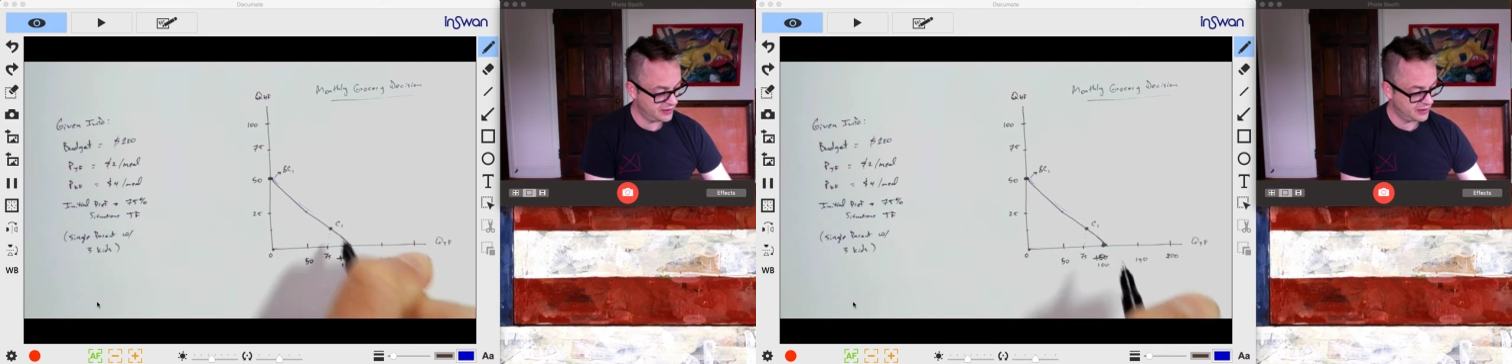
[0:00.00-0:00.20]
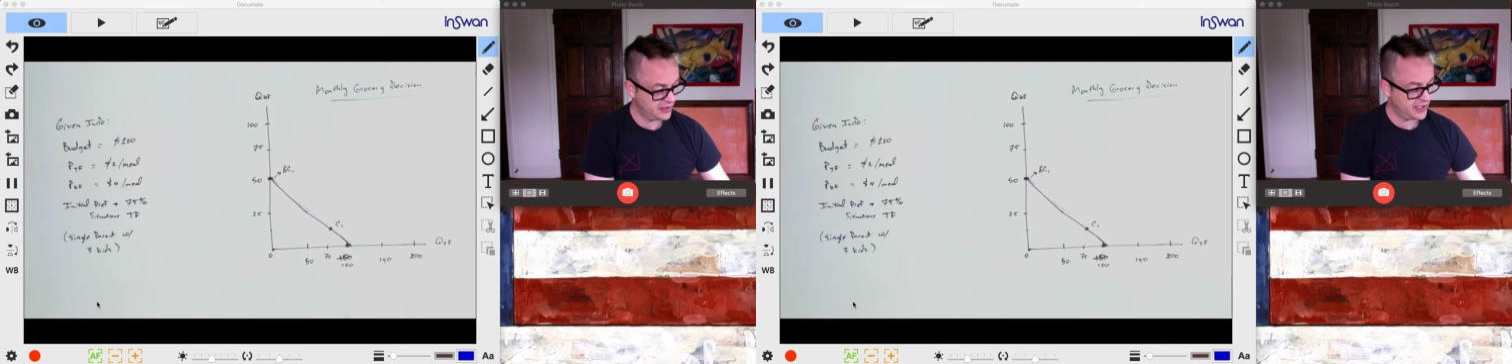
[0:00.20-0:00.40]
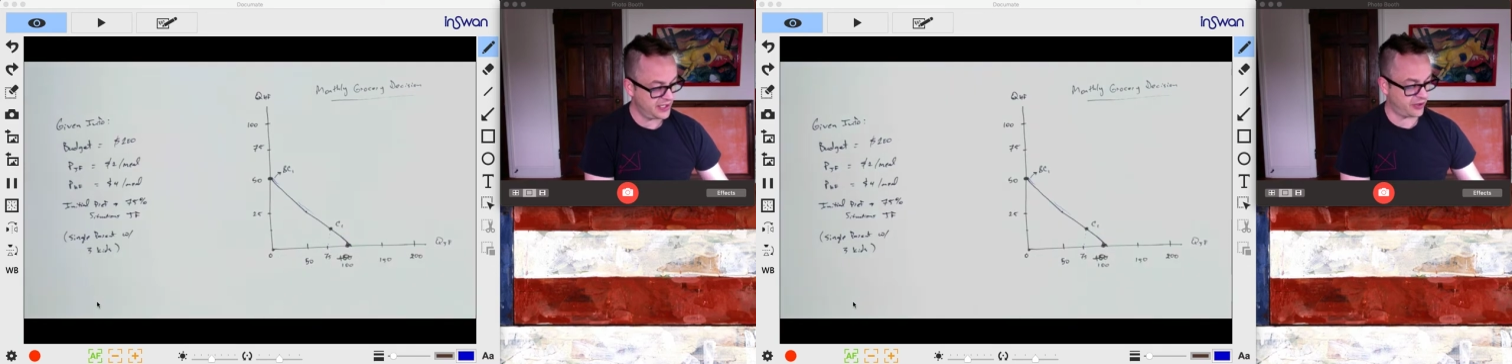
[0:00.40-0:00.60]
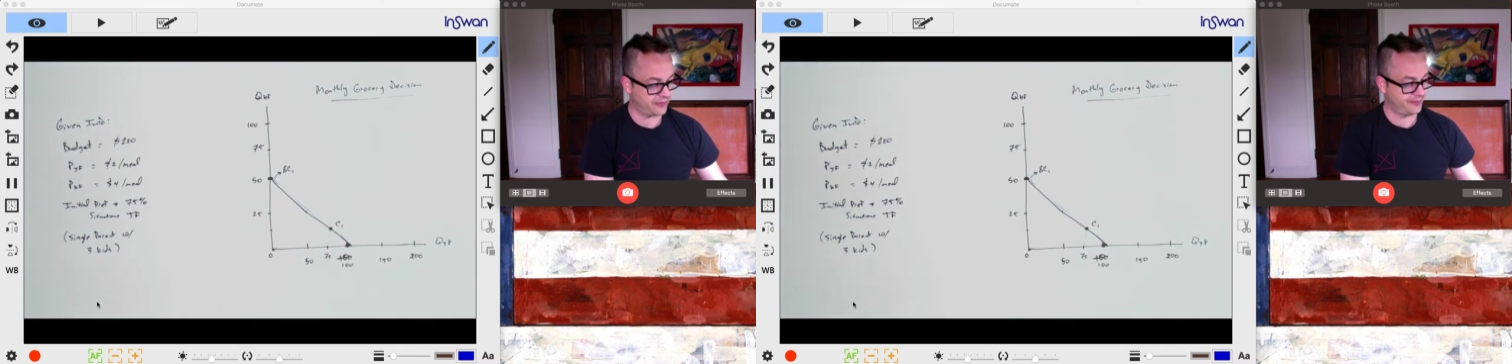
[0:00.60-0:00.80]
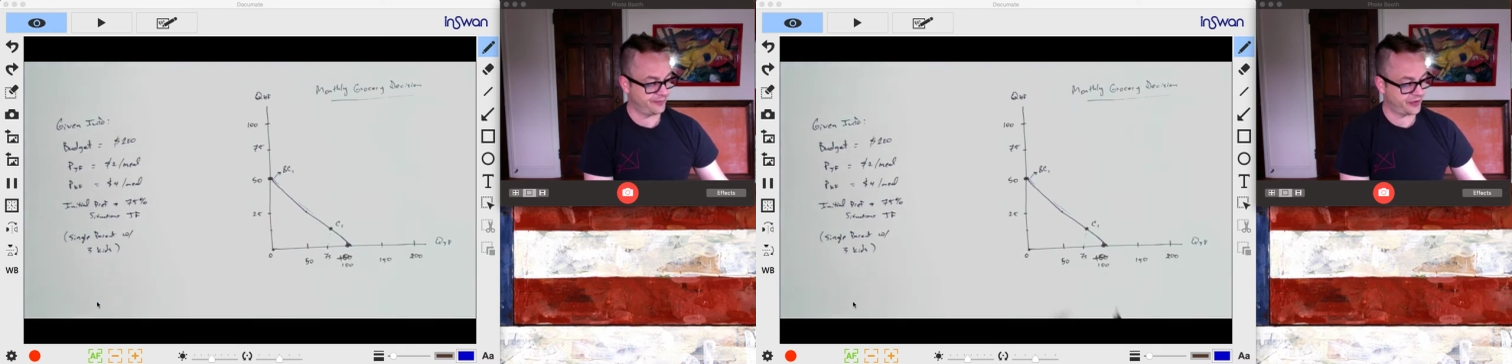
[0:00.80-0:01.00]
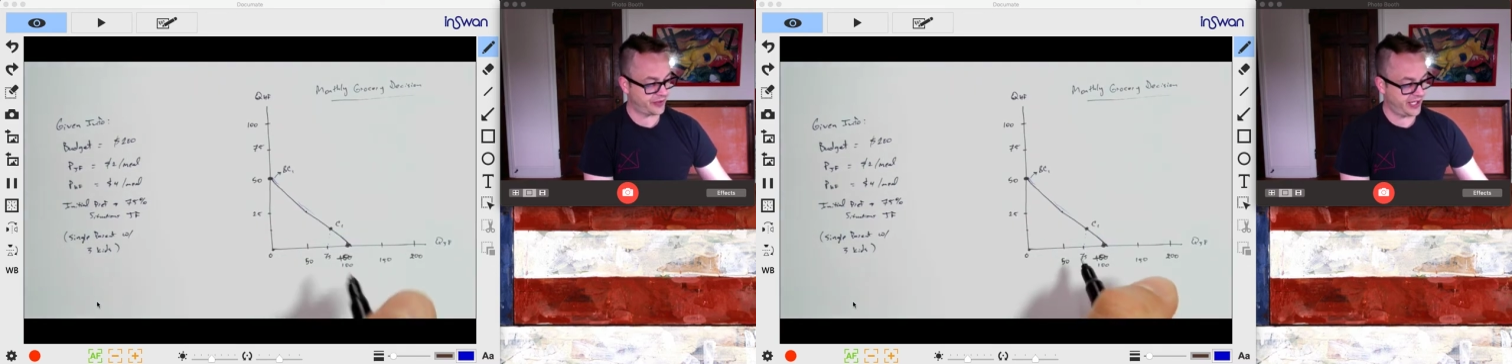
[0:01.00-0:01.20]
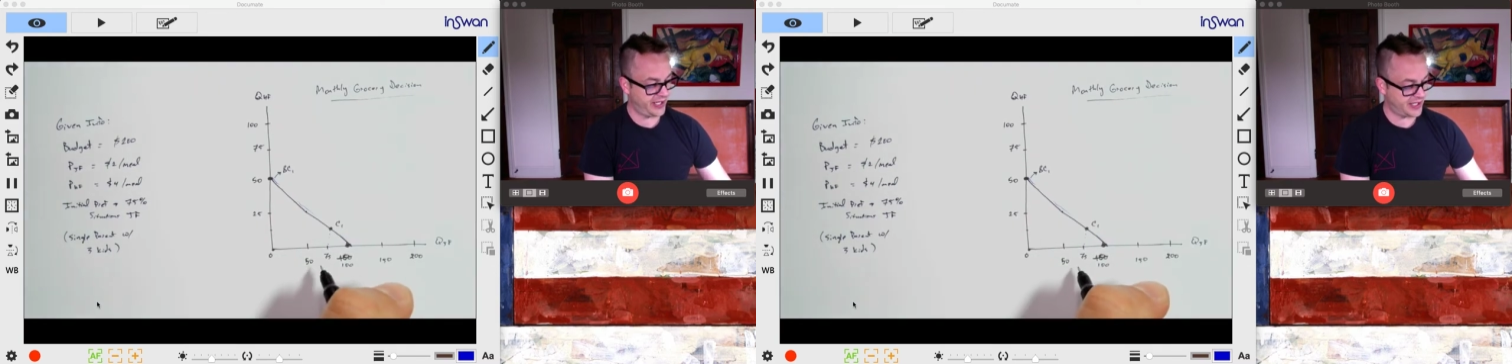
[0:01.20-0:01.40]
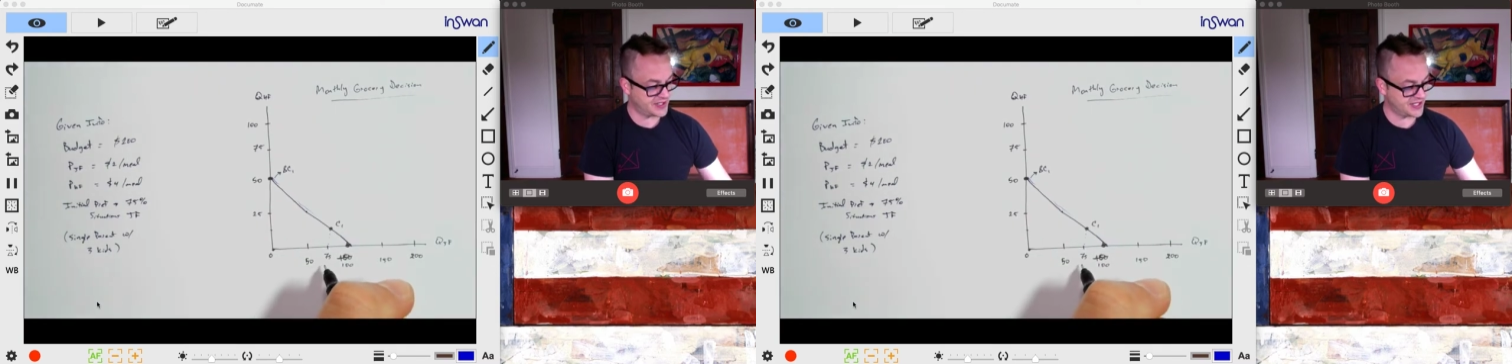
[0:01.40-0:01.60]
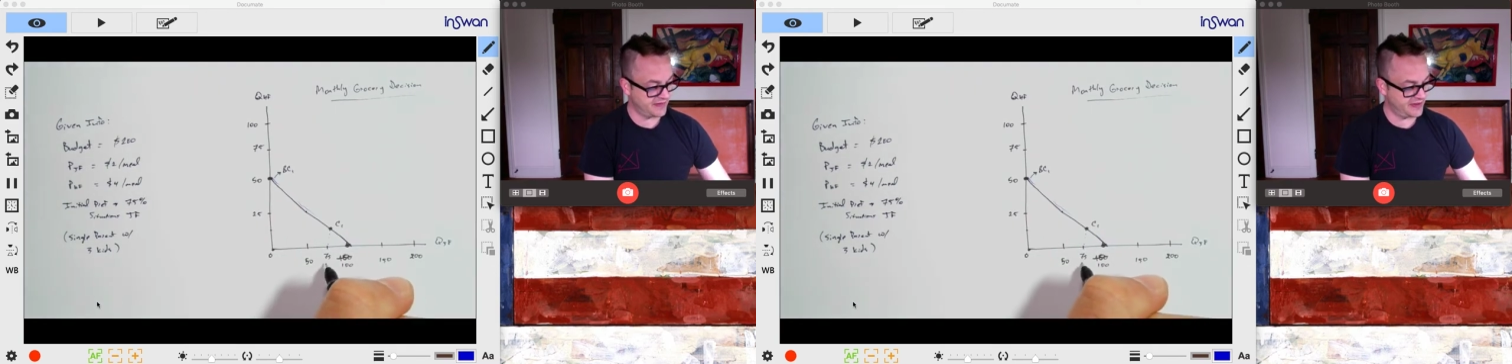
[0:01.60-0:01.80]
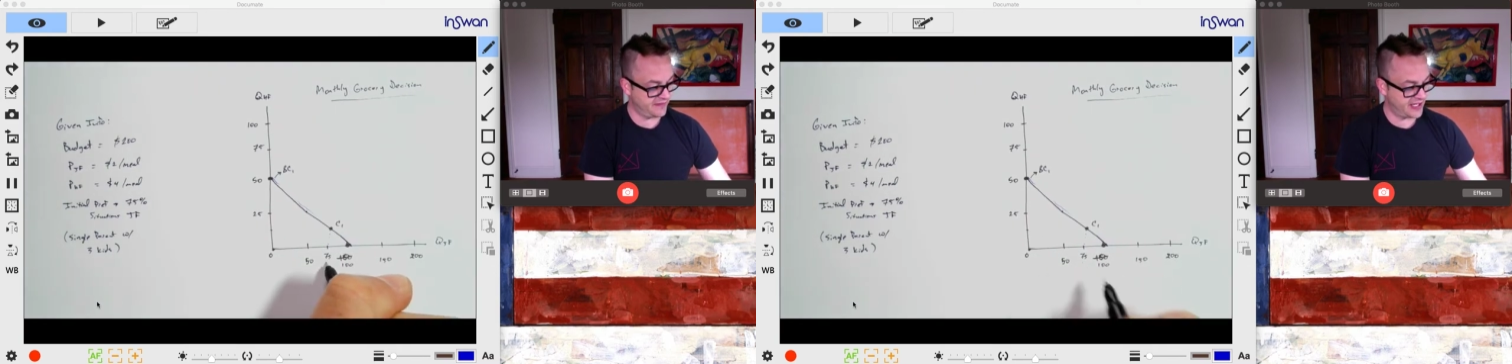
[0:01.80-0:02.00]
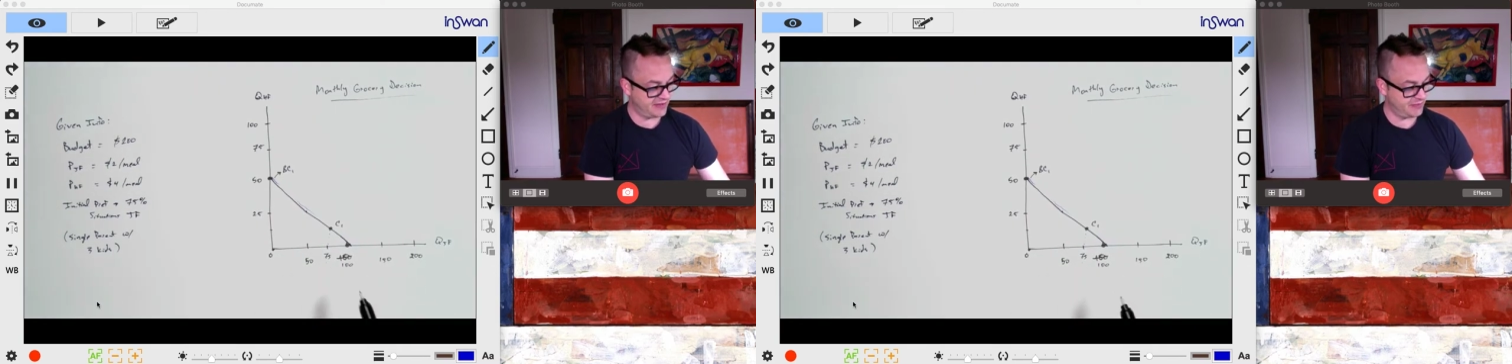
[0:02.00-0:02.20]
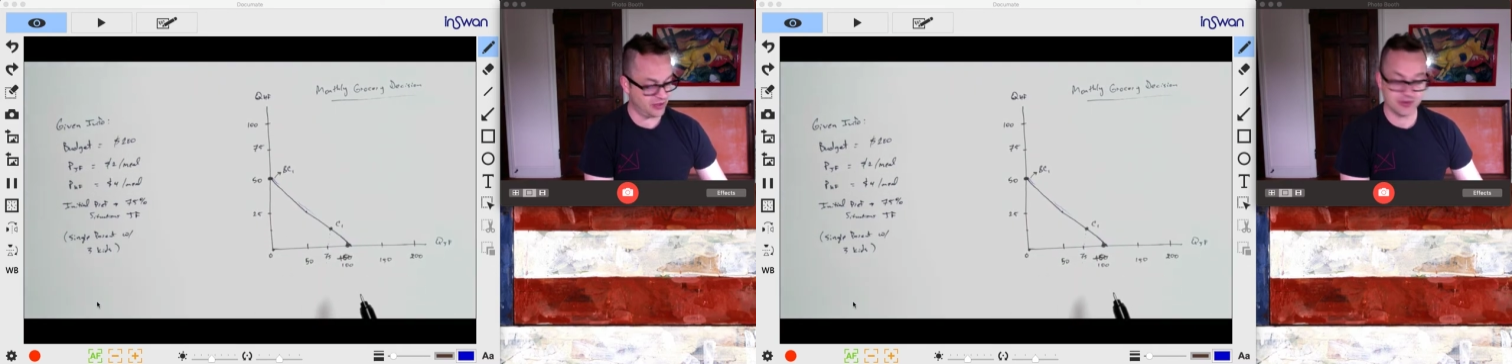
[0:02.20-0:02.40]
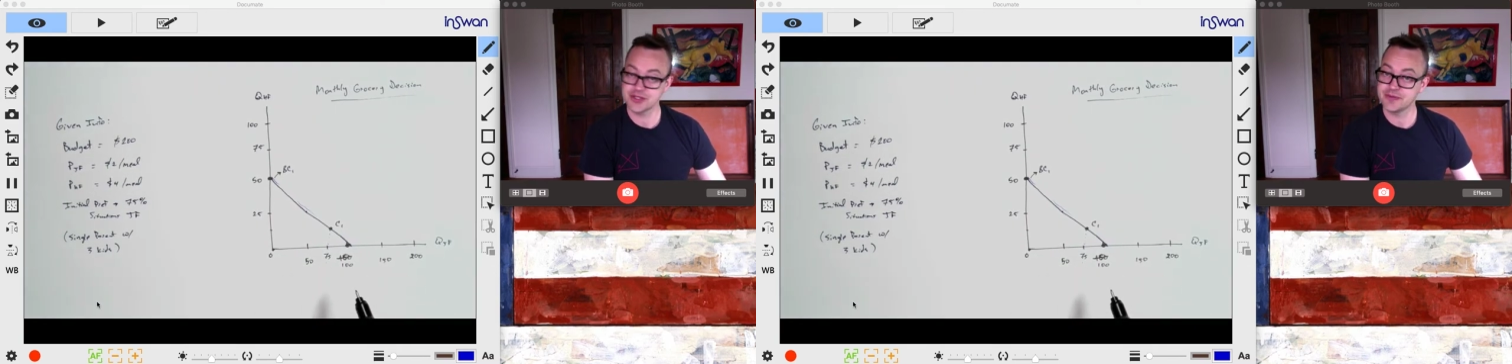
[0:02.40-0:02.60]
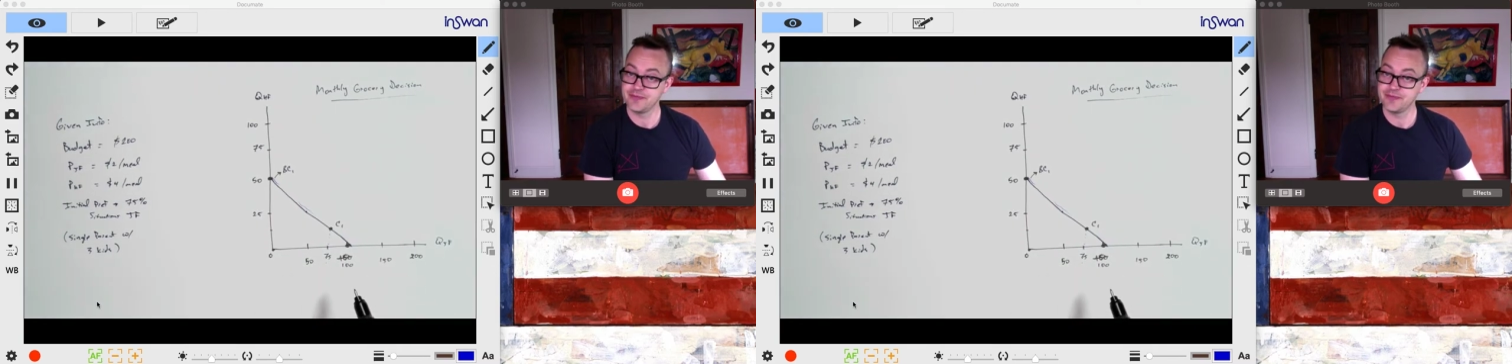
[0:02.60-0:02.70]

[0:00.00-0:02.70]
here, okay, at 75 meals.